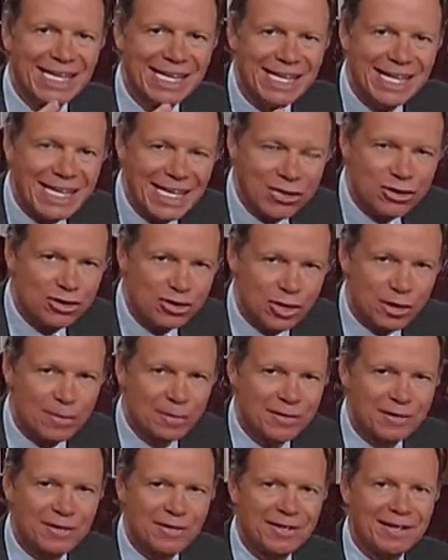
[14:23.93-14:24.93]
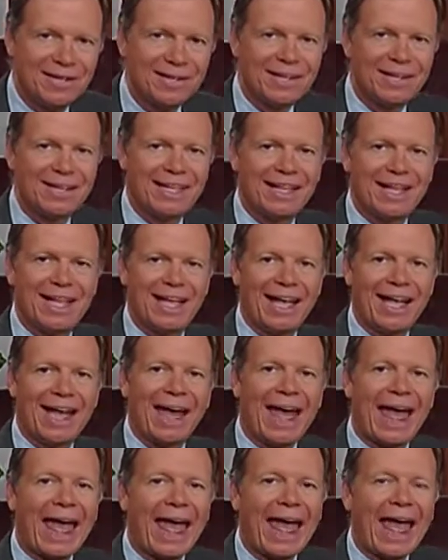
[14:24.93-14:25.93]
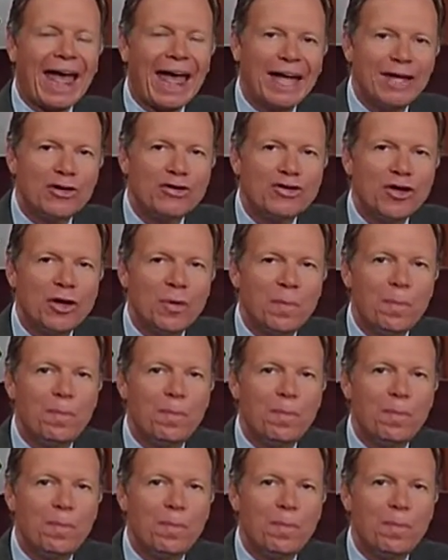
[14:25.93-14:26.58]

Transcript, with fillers: Egypt, and